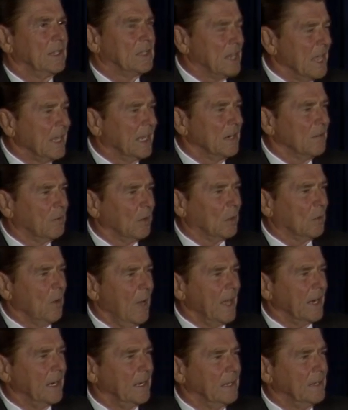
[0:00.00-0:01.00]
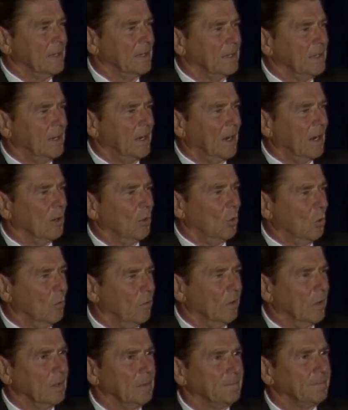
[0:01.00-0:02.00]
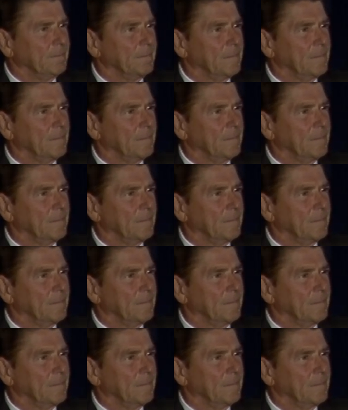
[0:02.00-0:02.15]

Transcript: taken for granted are over.